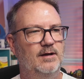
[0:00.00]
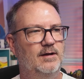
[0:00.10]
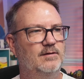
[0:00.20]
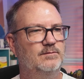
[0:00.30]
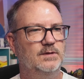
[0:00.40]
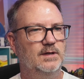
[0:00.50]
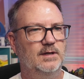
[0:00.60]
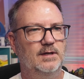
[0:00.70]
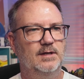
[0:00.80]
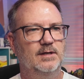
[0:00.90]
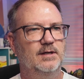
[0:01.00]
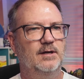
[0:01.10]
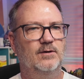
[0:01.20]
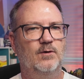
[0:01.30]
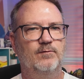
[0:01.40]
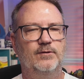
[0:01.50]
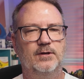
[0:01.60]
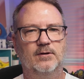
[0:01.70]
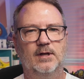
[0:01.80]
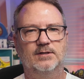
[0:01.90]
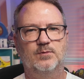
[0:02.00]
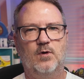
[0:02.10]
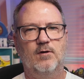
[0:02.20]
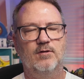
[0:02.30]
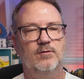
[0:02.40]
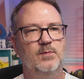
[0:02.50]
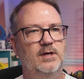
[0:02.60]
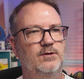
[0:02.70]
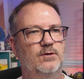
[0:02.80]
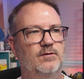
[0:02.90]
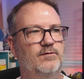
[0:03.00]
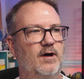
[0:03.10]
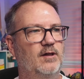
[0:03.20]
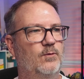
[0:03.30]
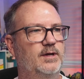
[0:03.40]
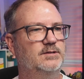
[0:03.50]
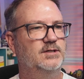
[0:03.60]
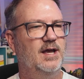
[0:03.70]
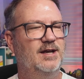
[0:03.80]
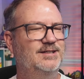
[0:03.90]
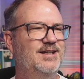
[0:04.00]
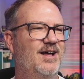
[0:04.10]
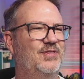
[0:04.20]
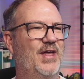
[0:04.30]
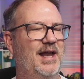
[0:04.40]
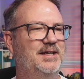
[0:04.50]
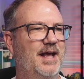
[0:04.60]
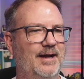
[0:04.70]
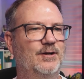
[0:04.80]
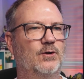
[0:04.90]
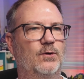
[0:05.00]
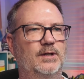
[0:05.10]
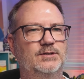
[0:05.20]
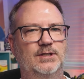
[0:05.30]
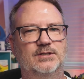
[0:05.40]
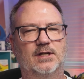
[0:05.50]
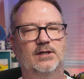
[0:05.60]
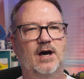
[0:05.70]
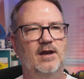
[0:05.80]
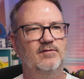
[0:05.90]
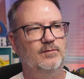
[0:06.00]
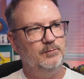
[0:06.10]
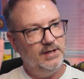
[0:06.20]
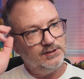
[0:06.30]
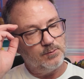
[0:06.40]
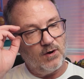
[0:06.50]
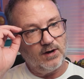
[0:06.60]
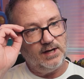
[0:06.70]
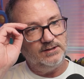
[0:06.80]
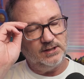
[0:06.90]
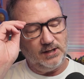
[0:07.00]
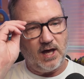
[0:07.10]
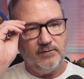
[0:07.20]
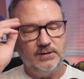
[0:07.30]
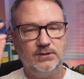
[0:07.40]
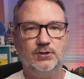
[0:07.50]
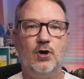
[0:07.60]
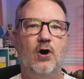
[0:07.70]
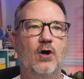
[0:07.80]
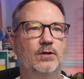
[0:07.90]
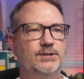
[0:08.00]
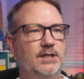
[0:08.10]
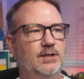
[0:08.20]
Hopefully you're a lot smarter than me and you can follow what he's saying. He's not that technical. It's just a lot of benchmarkings, a lot of installs.